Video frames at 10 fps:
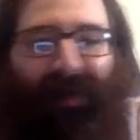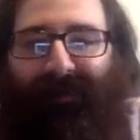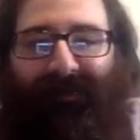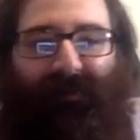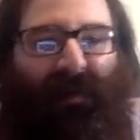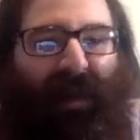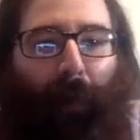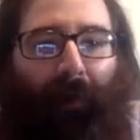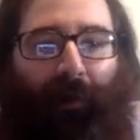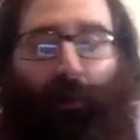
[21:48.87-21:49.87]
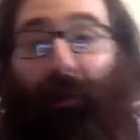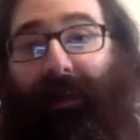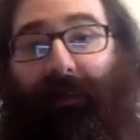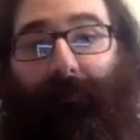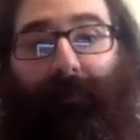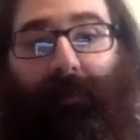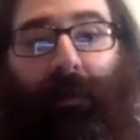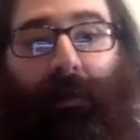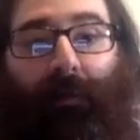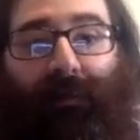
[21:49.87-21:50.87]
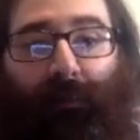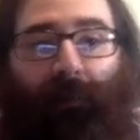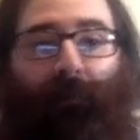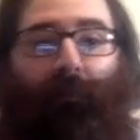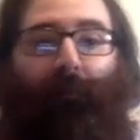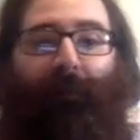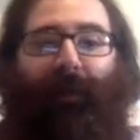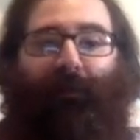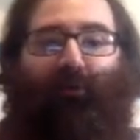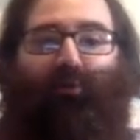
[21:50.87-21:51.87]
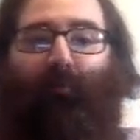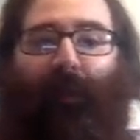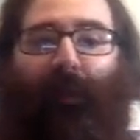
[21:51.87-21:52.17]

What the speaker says: So then now I know what A and B are, so I can go back to my